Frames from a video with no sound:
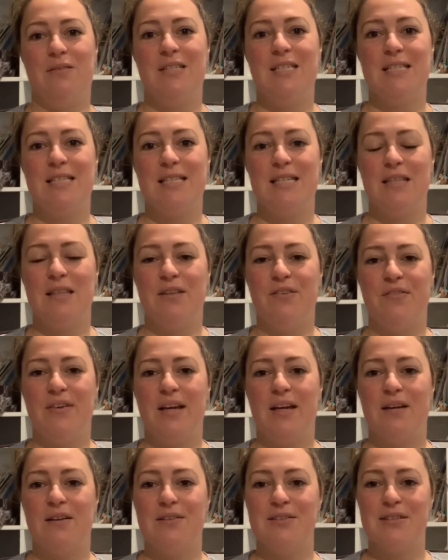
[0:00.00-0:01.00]
just did the
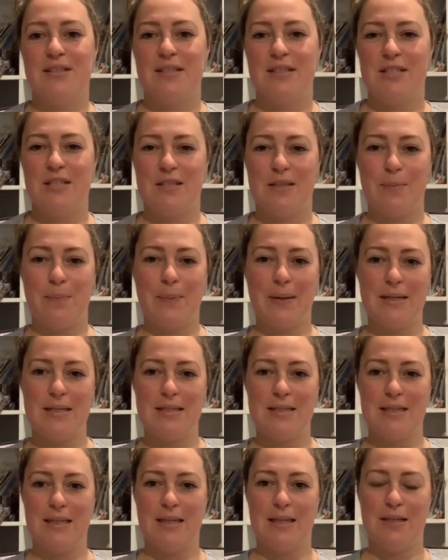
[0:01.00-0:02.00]
vows, just the
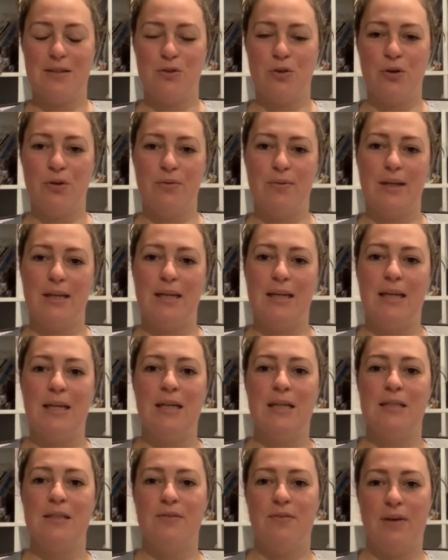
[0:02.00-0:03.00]
basic, no
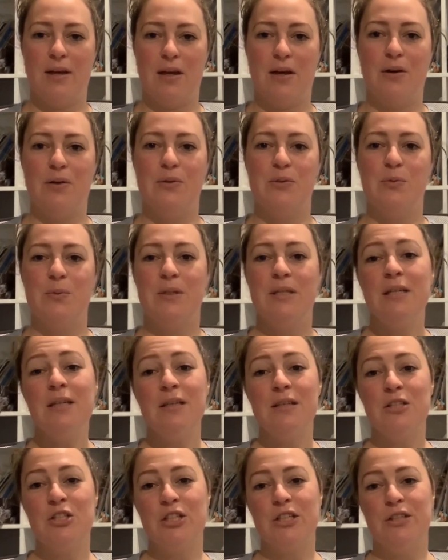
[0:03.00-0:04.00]
readings, vows. We didn't
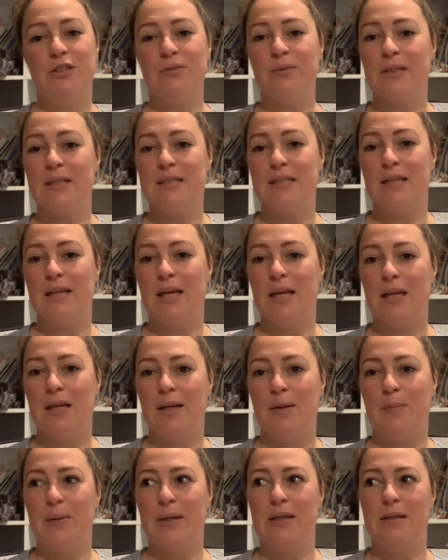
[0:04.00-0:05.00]
exchange rings
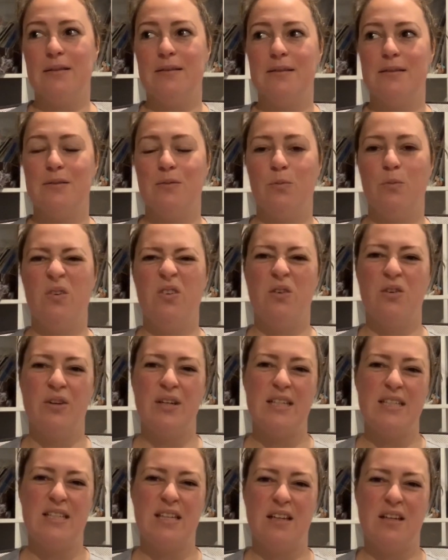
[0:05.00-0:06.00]
again because we'd
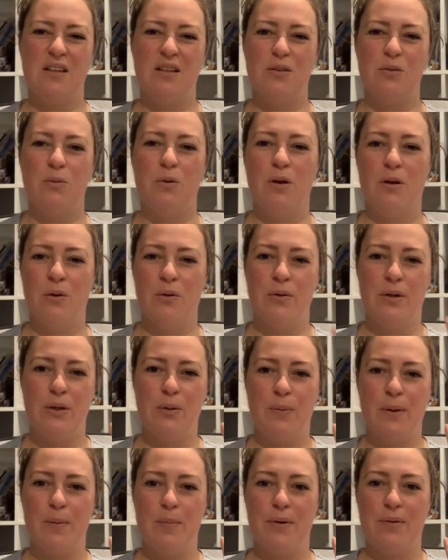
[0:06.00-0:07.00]
already done it. I already
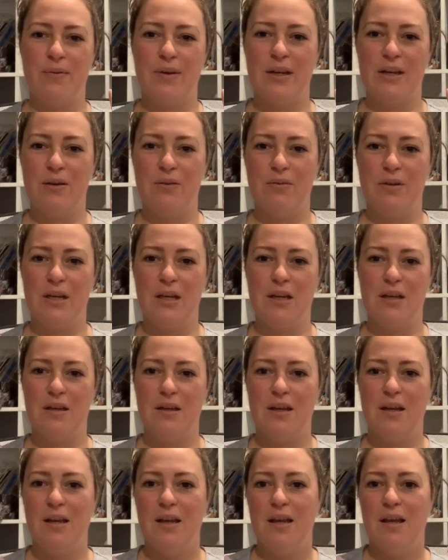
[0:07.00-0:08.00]
wear my wedding ring,
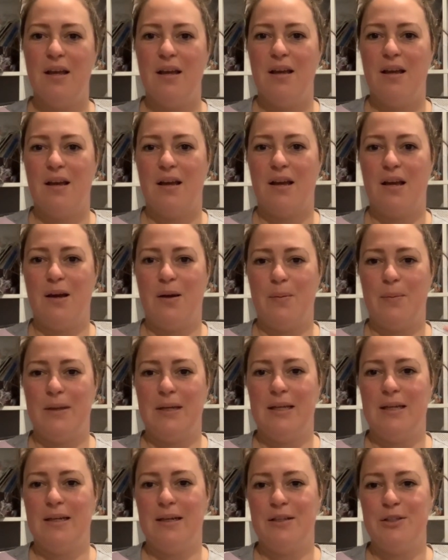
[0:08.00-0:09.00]
an
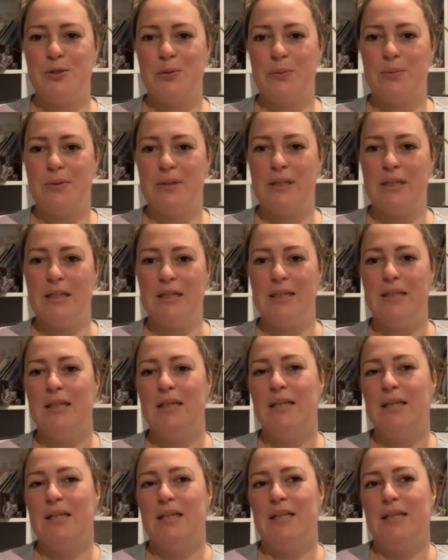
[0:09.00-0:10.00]
engagement ring,
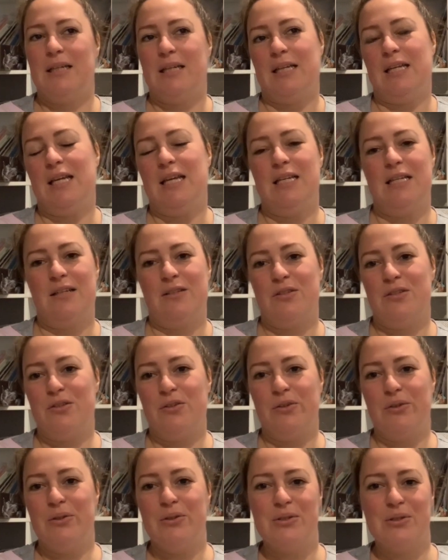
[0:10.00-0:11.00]
and he does
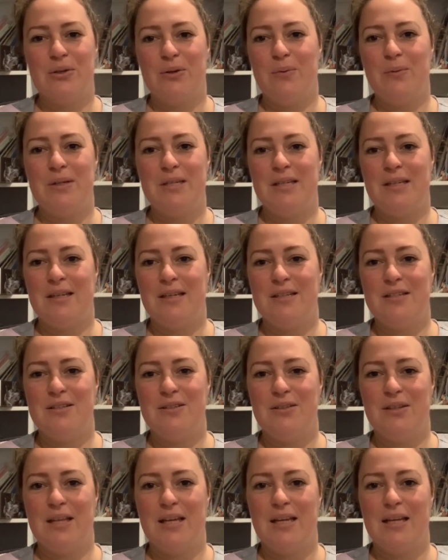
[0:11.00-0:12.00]
too. So we didn't need to
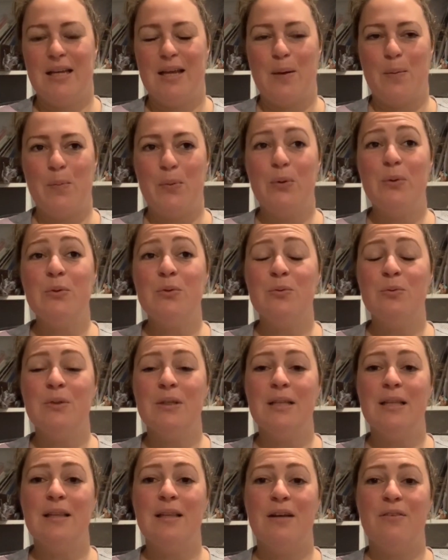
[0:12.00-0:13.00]
do that again. But it was
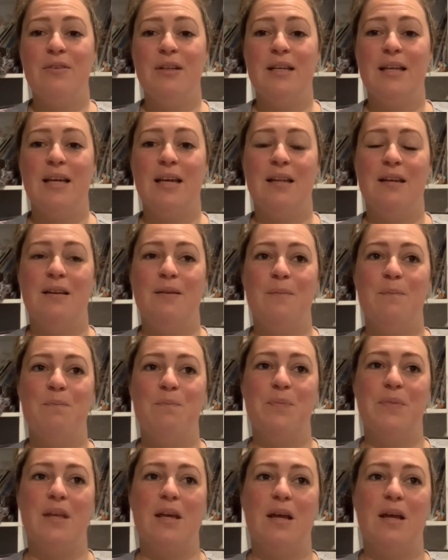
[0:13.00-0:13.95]
really lovely, and